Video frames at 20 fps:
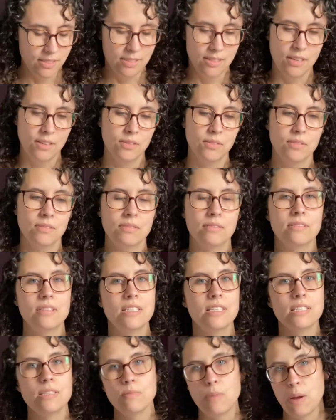So this
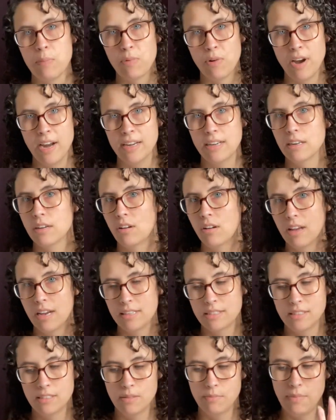is my brain. It all
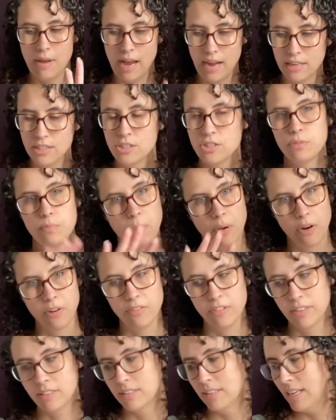has to match
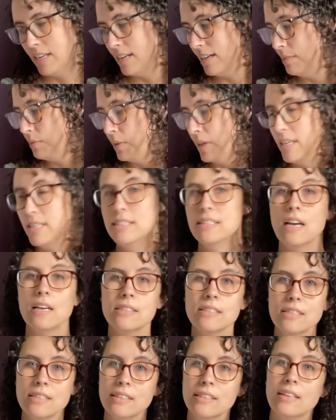perfectly. And when it
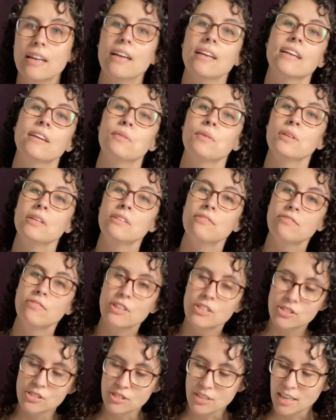doesn't, I get really
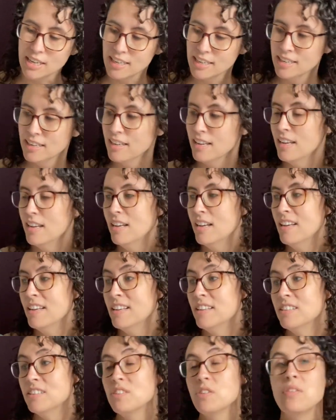frustrated.
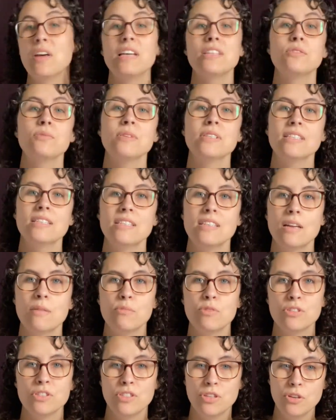So that's reason
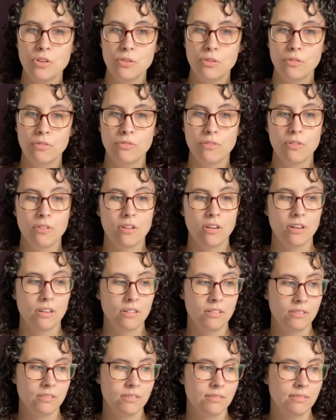number 2 for
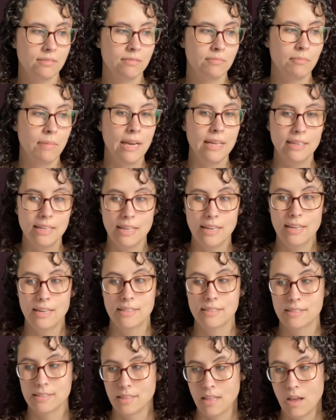my knitting
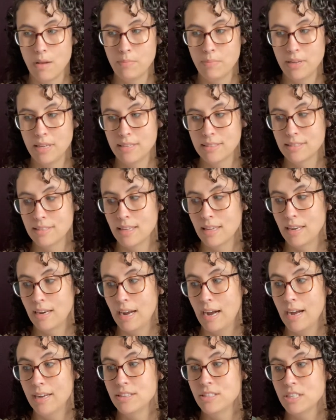slump, is that
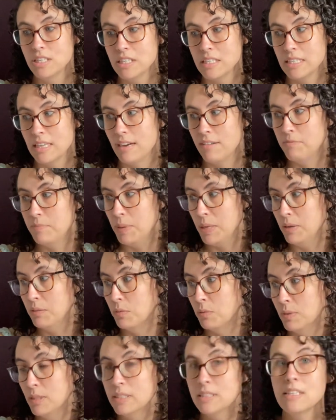I just have been
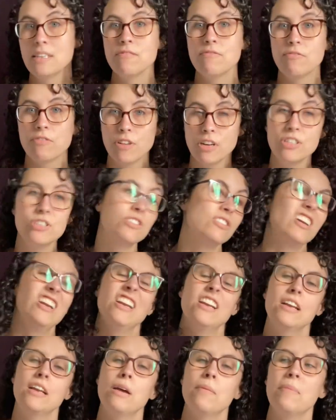really
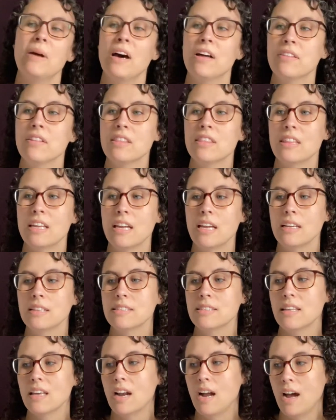frustrated about the things
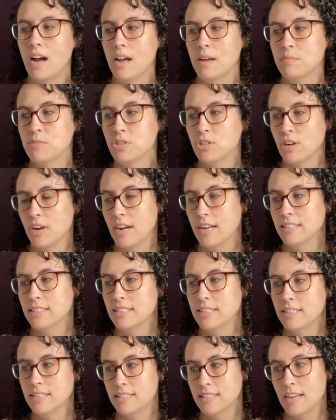that I'm trying to
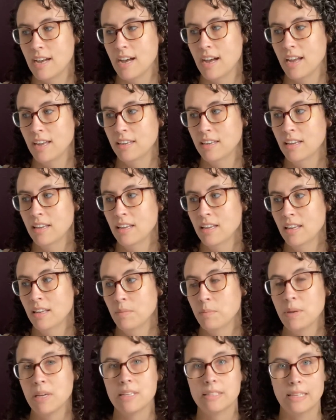design,
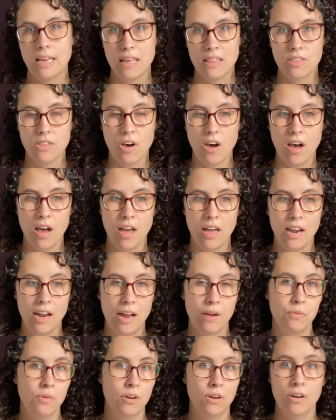because I thought I
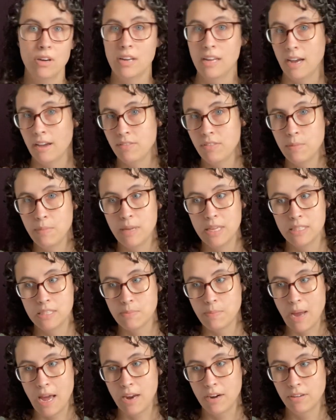would already have the men's
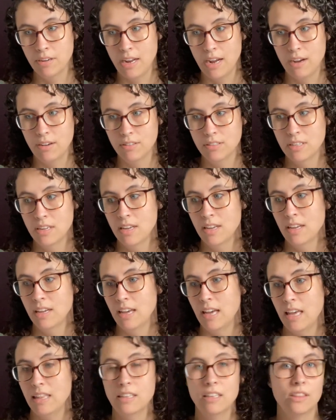pattern out
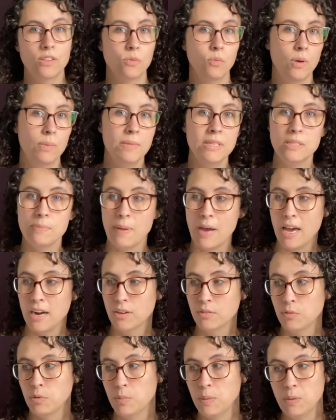and that the women's
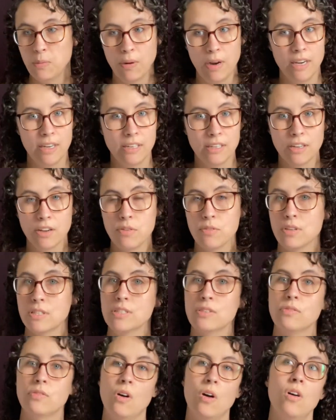pattern would be ready to go
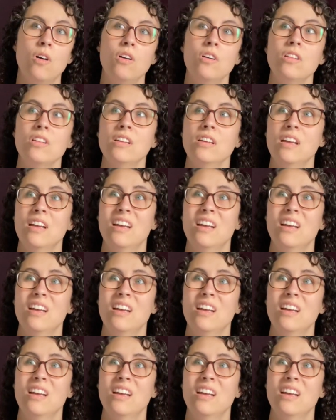this fall.